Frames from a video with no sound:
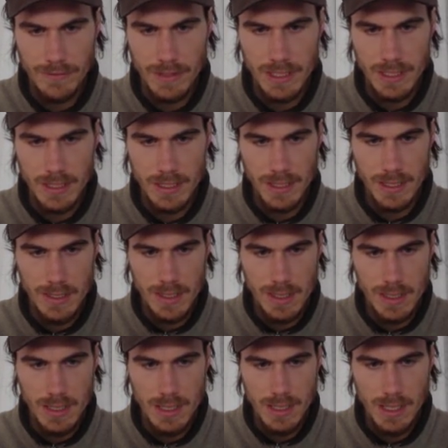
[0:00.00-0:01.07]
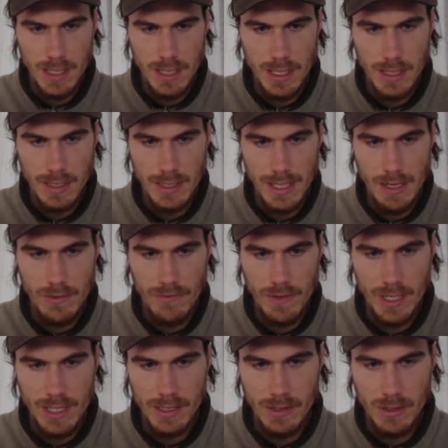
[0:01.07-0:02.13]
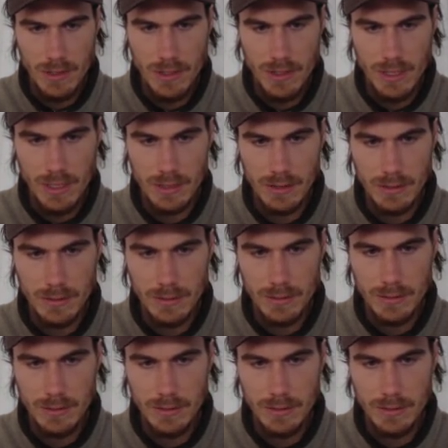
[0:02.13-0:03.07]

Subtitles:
of these assertions, and they're downright hostile.